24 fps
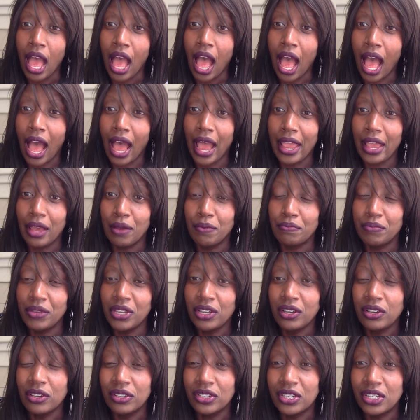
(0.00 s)
I am
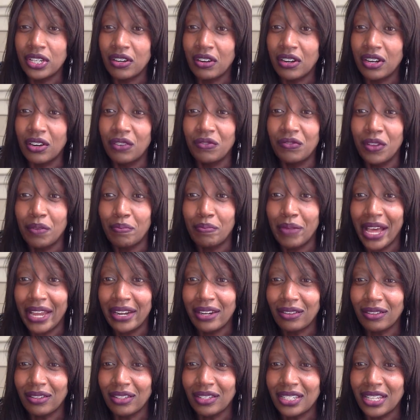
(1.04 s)
being considerate of your
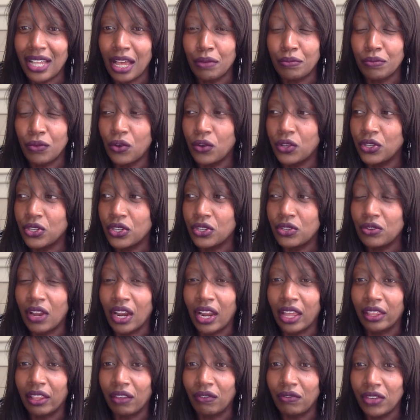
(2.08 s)
bundles. I'm going to do
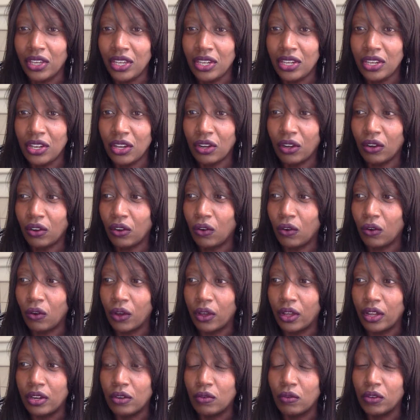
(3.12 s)
another video
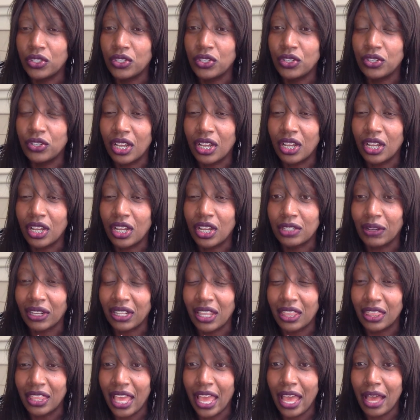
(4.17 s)
on what you should expect
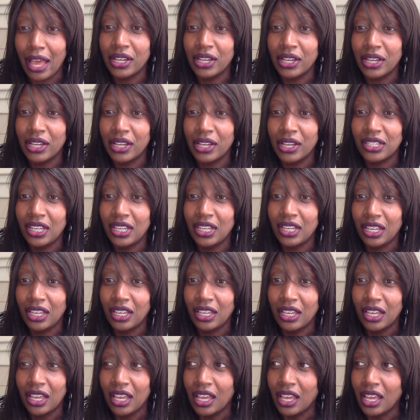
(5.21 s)
at the embassy.